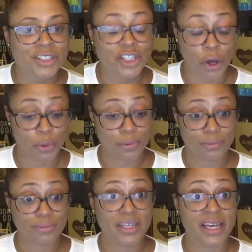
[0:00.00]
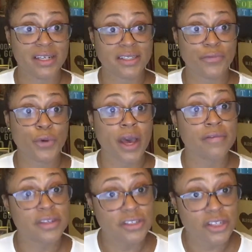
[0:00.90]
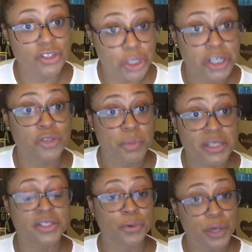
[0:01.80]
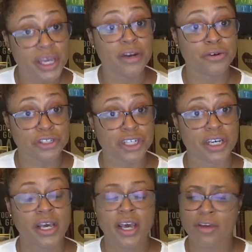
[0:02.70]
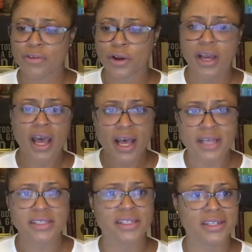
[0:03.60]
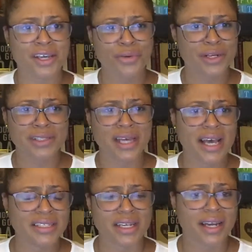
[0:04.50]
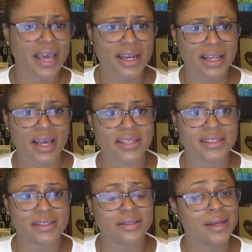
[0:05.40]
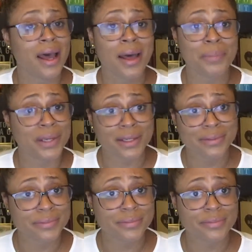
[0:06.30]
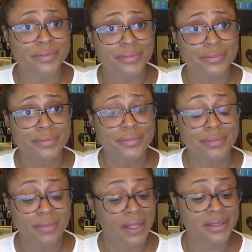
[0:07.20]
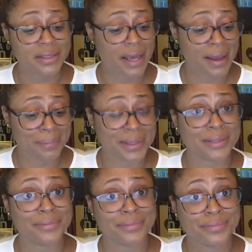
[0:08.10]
So, ladies, if you have this judgmental energy, if you're constantly criticizing and analyzing, stop it. Stop it.